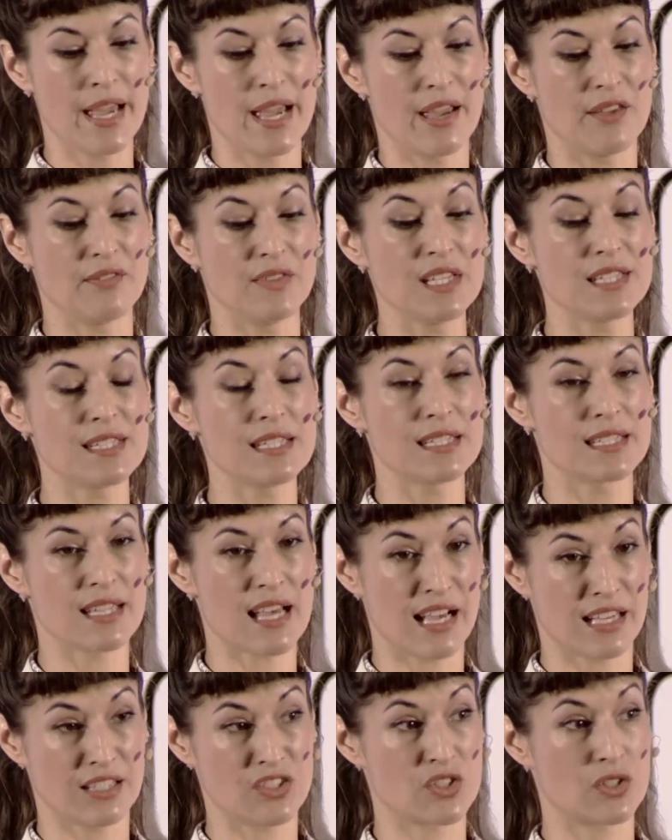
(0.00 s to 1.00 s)
And this is
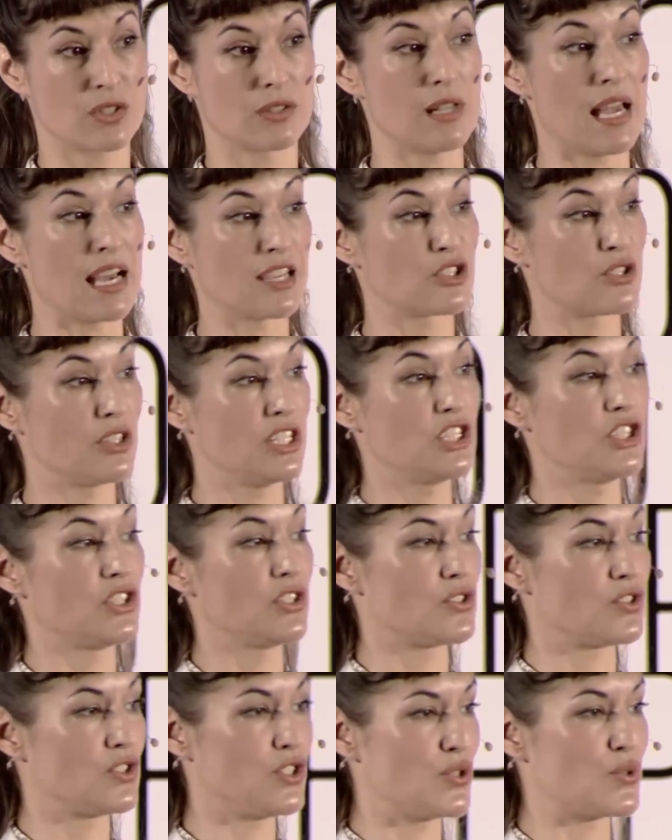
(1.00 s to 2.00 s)
actually
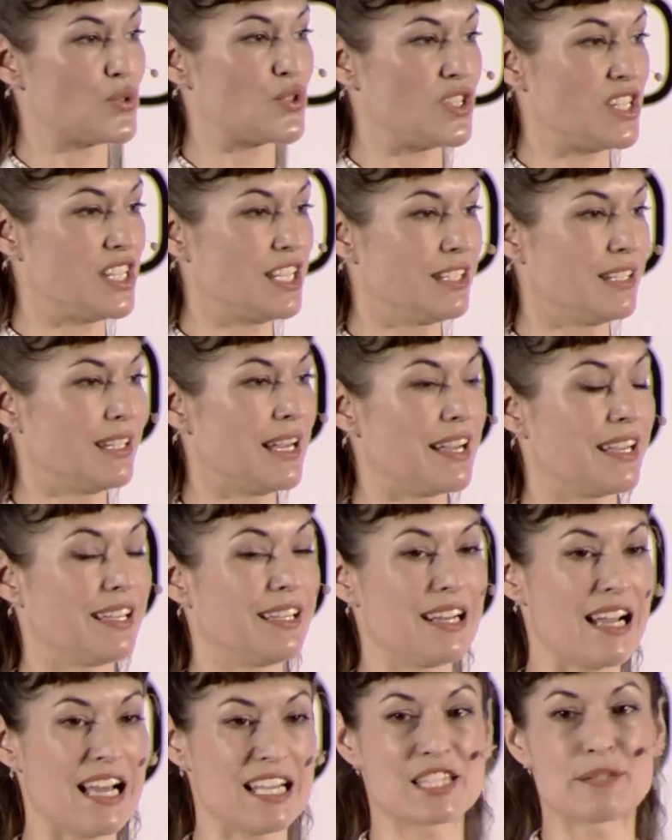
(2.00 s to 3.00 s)
just using a
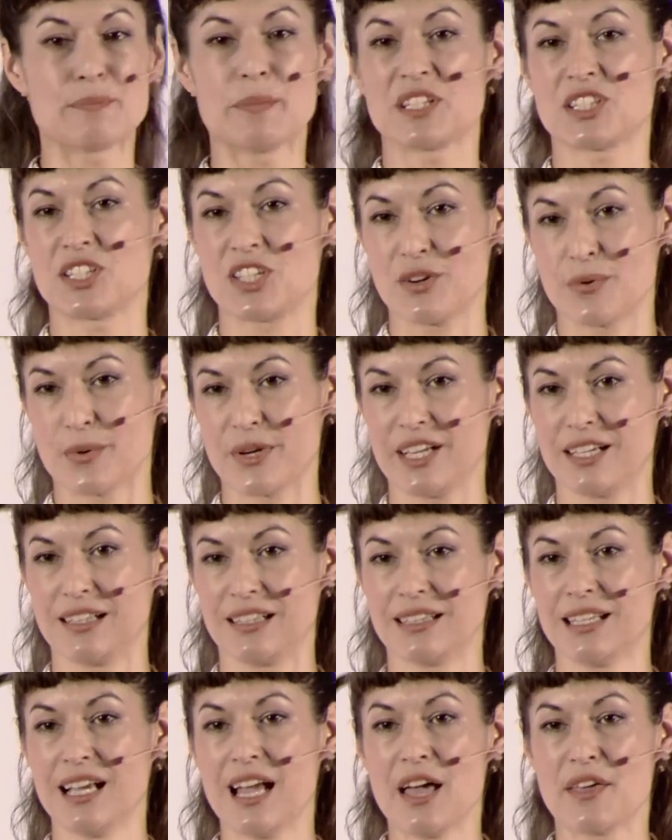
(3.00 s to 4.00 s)
glass
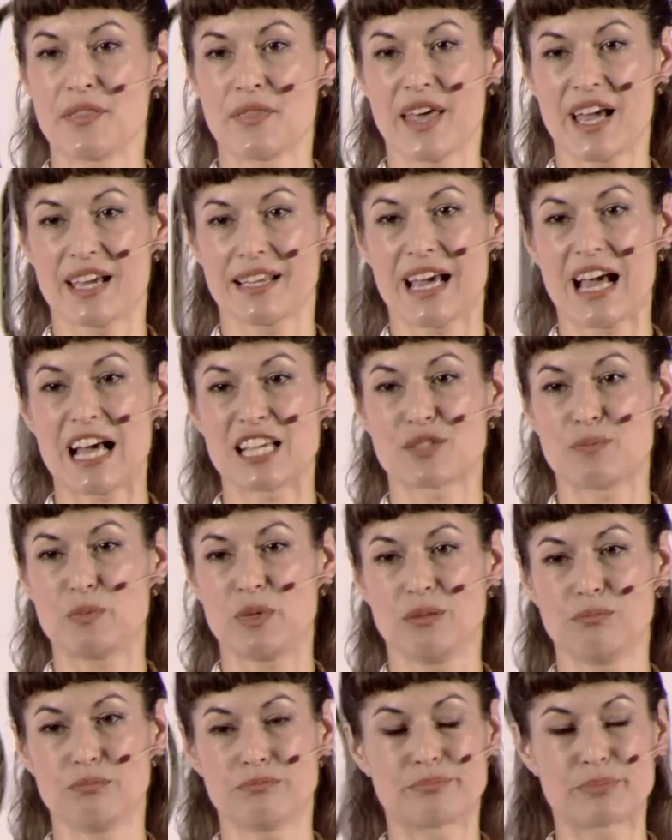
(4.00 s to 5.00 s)
material that has
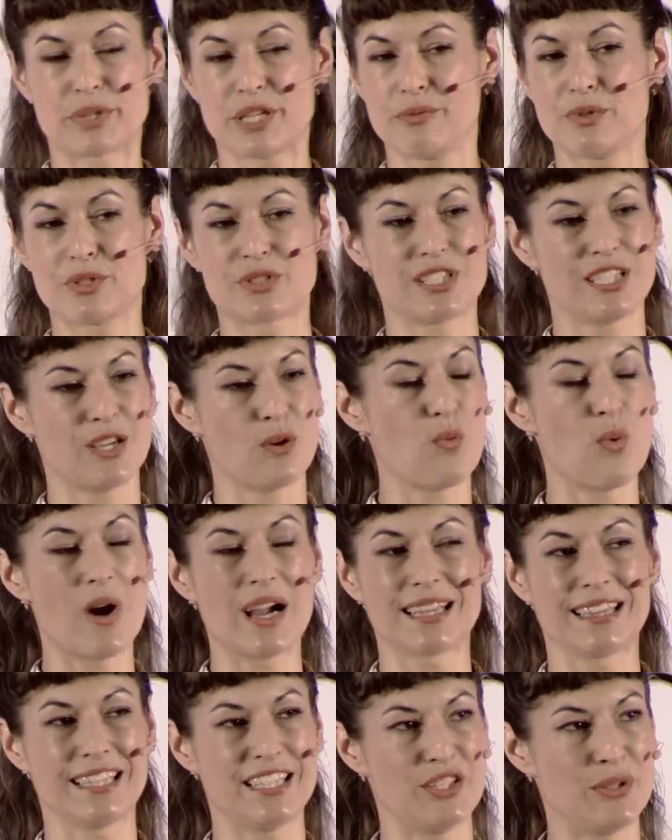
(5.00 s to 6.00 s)
been previously
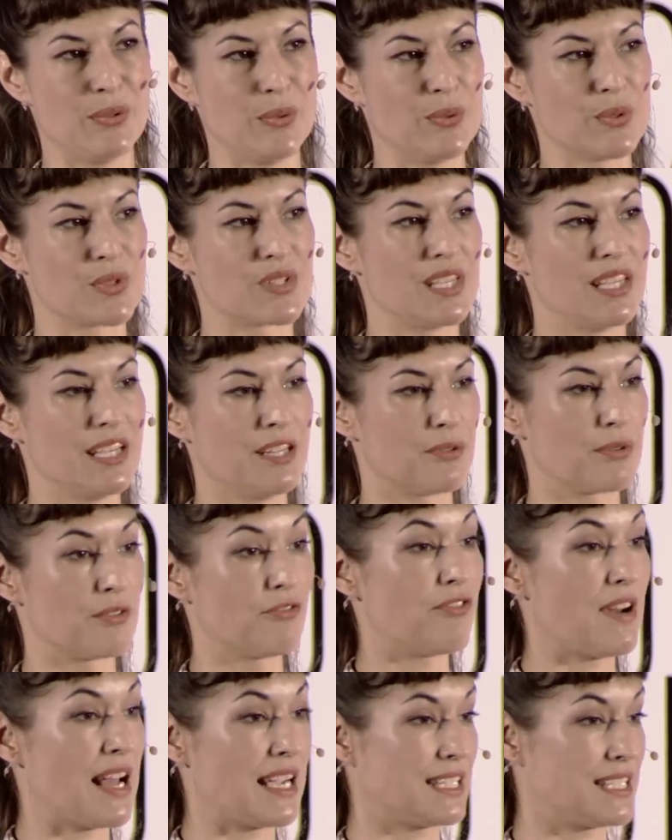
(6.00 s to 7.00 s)
widely used in
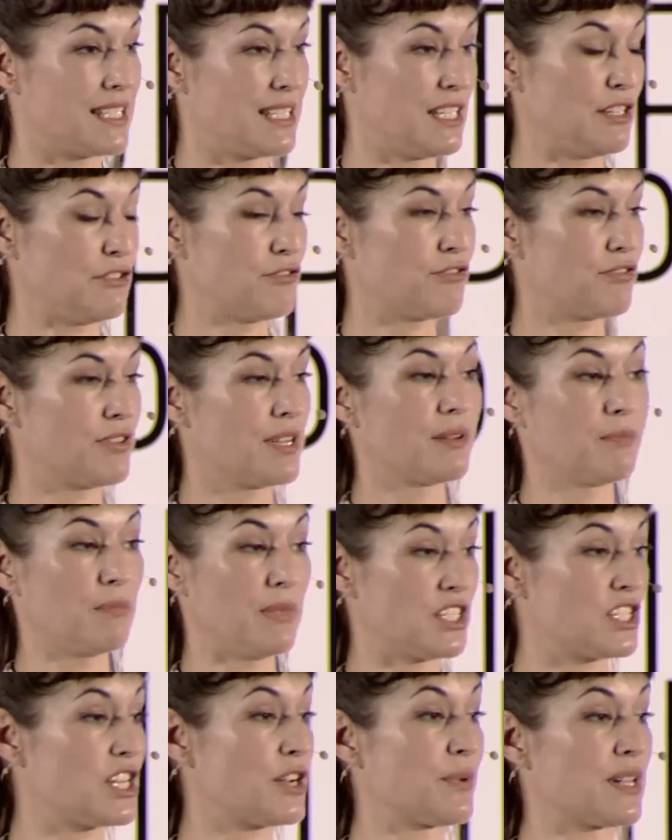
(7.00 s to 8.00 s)
reflective
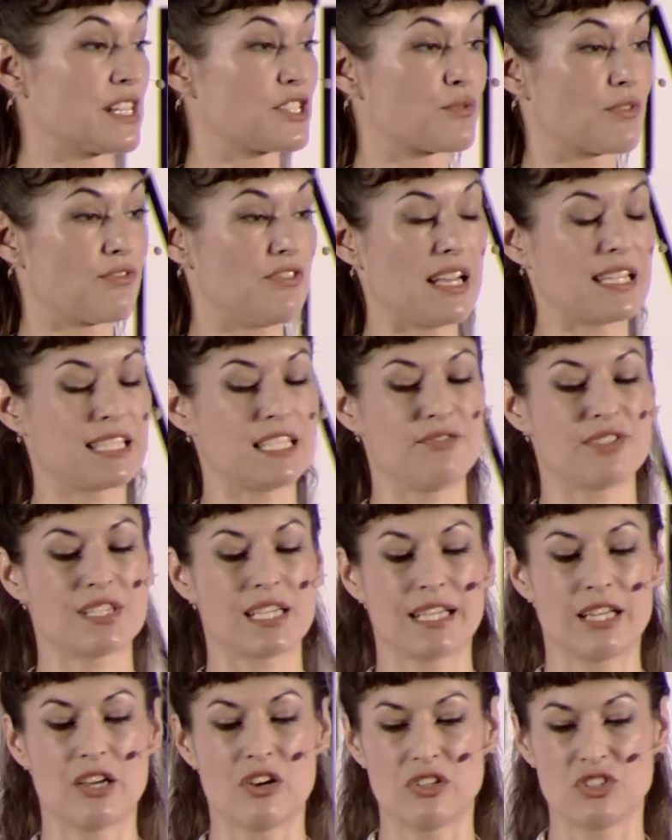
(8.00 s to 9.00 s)
materials, reflective
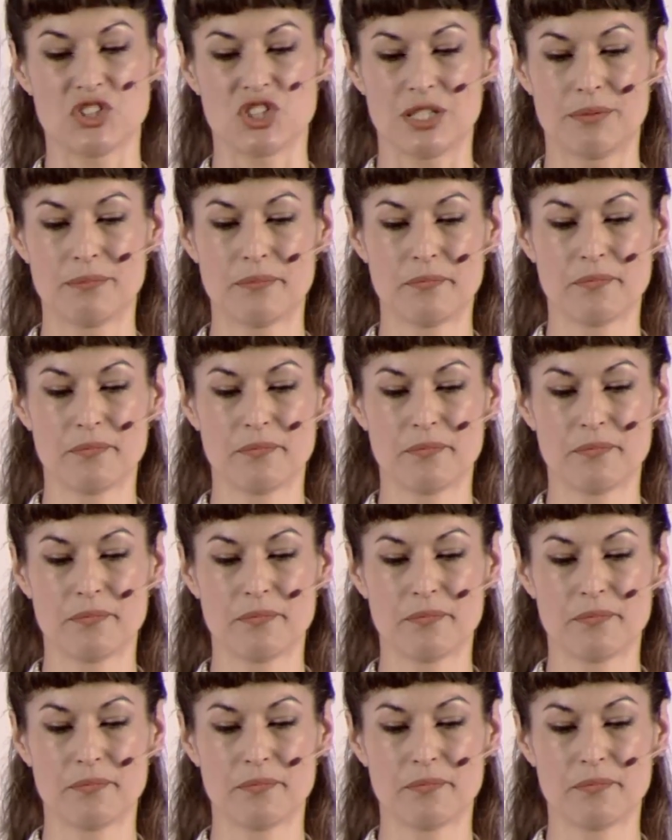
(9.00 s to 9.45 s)
technology.